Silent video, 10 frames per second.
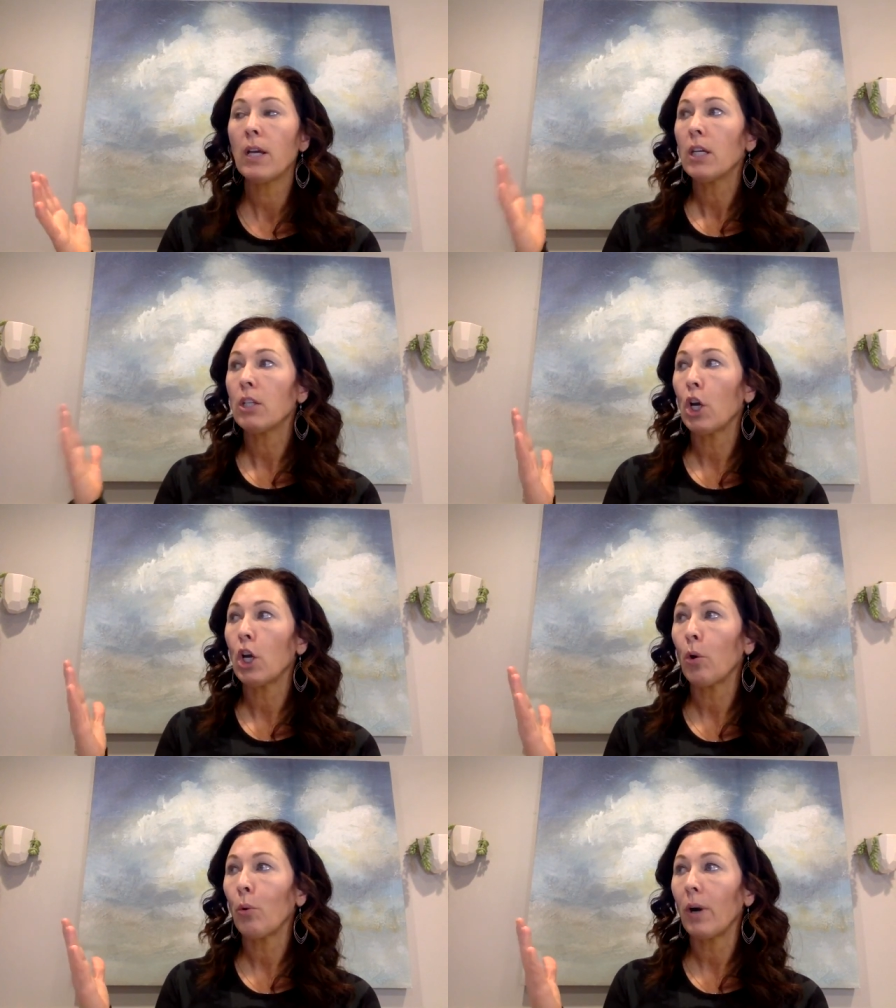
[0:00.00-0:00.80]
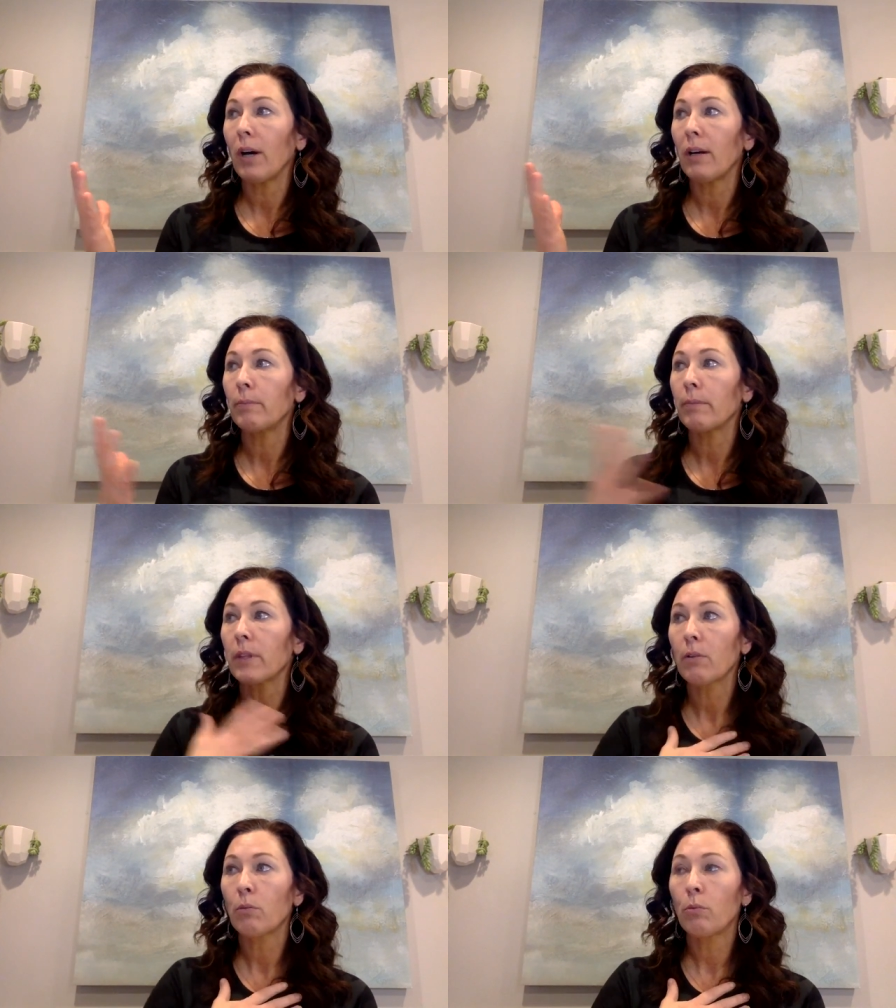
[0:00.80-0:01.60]

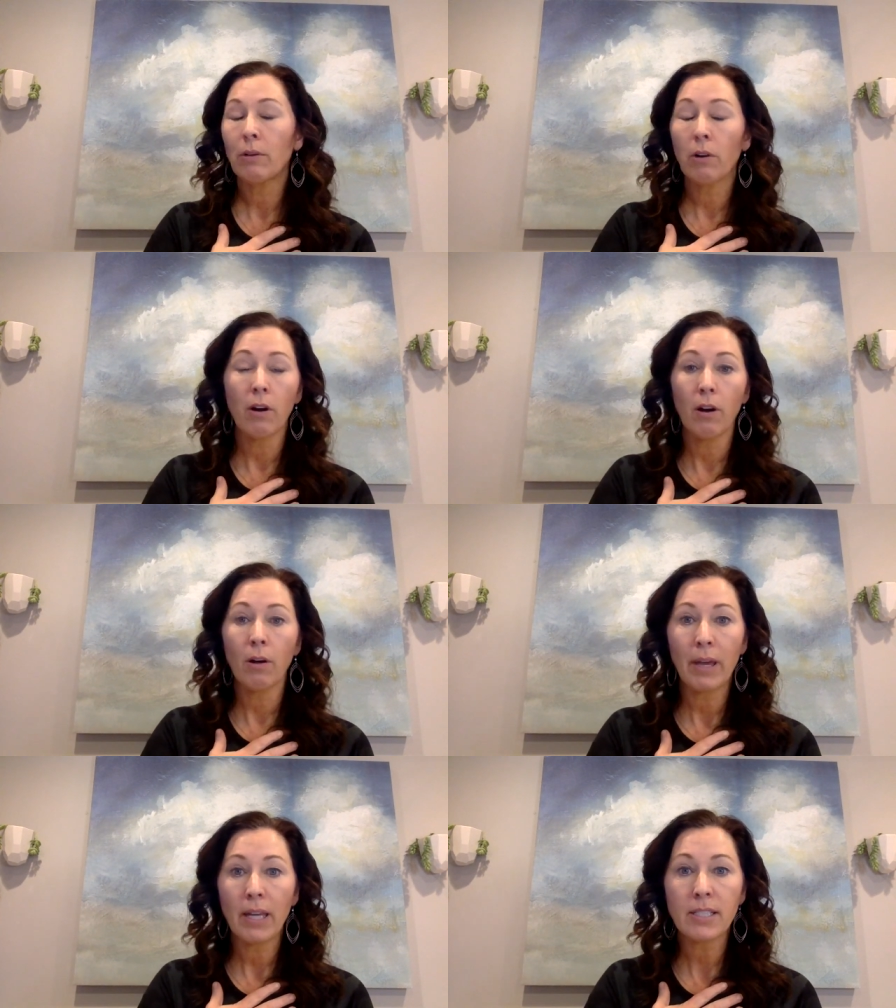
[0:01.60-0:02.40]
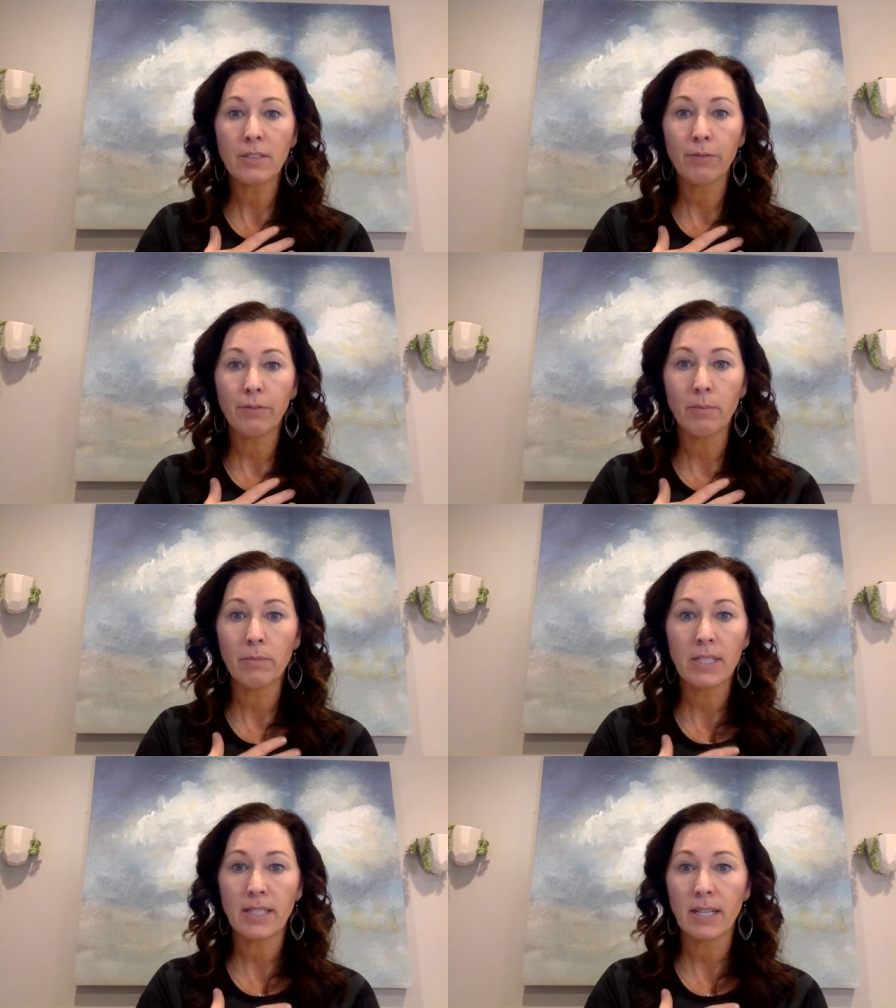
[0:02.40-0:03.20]
we are all based from
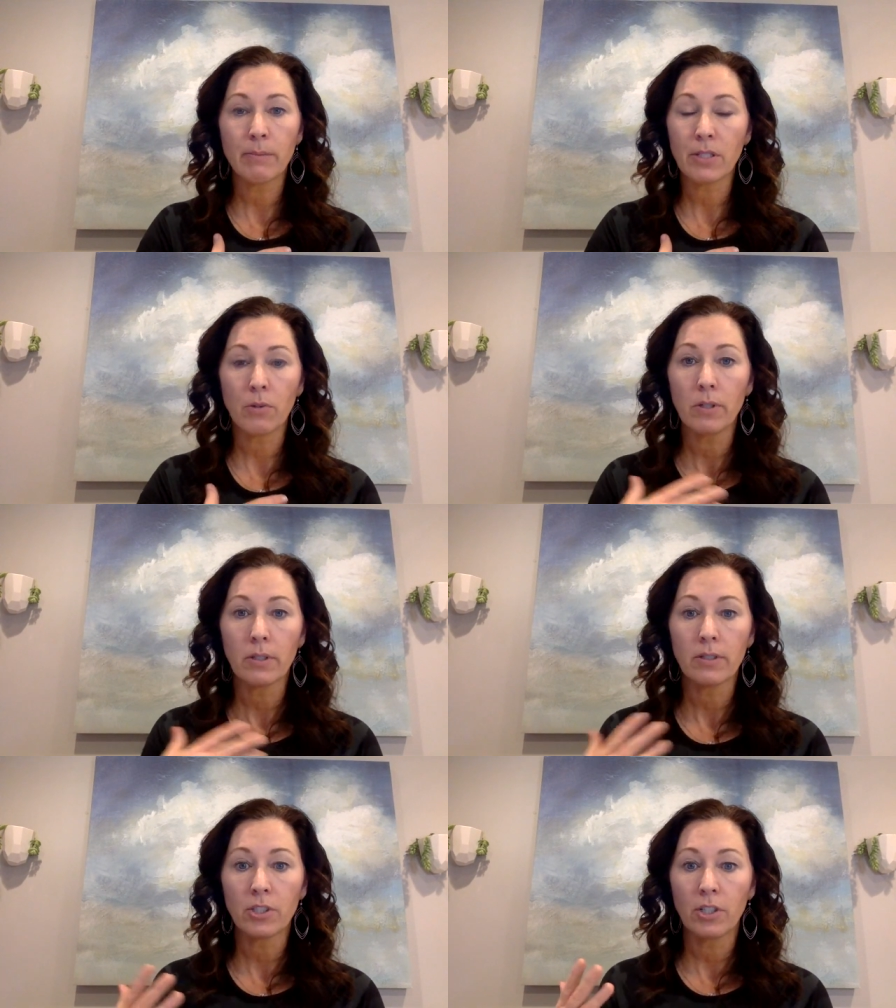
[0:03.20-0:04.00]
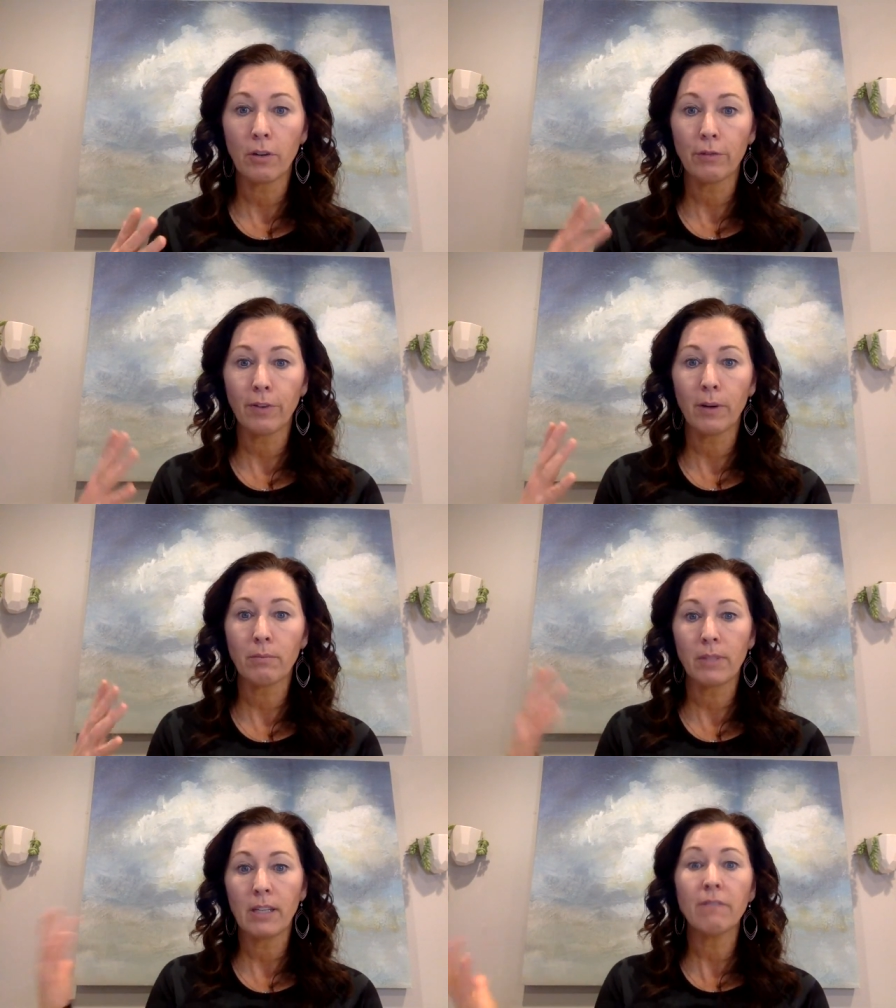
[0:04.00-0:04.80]
the same source,
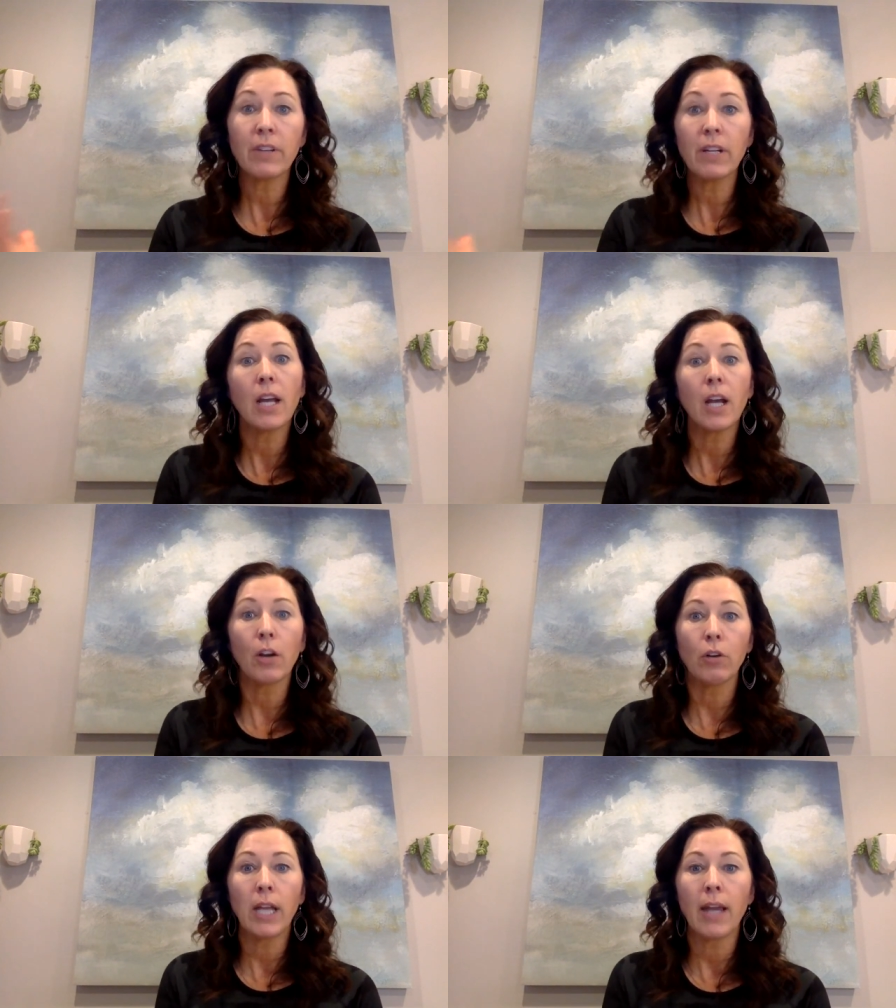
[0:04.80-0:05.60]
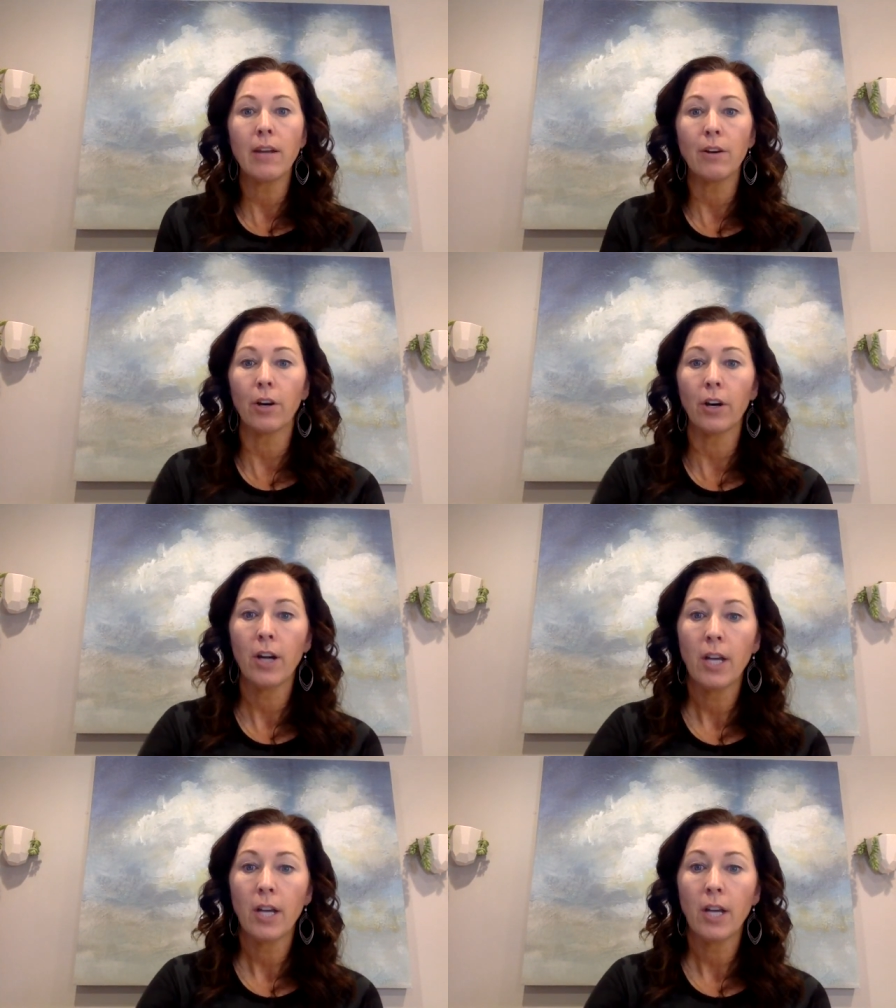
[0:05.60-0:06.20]
from the infinite creator.